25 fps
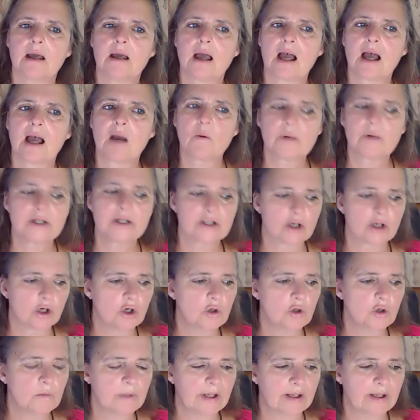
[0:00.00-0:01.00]
I went
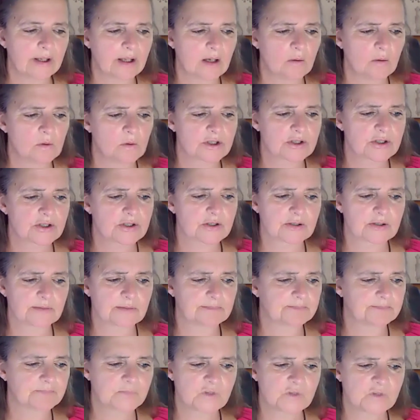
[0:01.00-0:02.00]
home and I
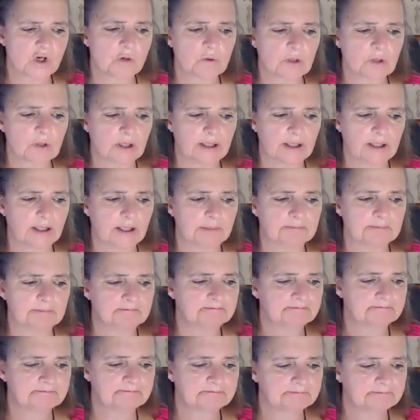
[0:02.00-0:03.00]
was
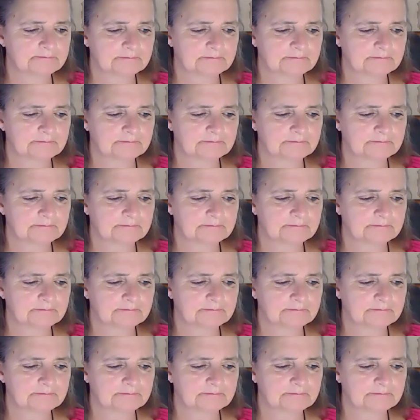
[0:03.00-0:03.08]
totally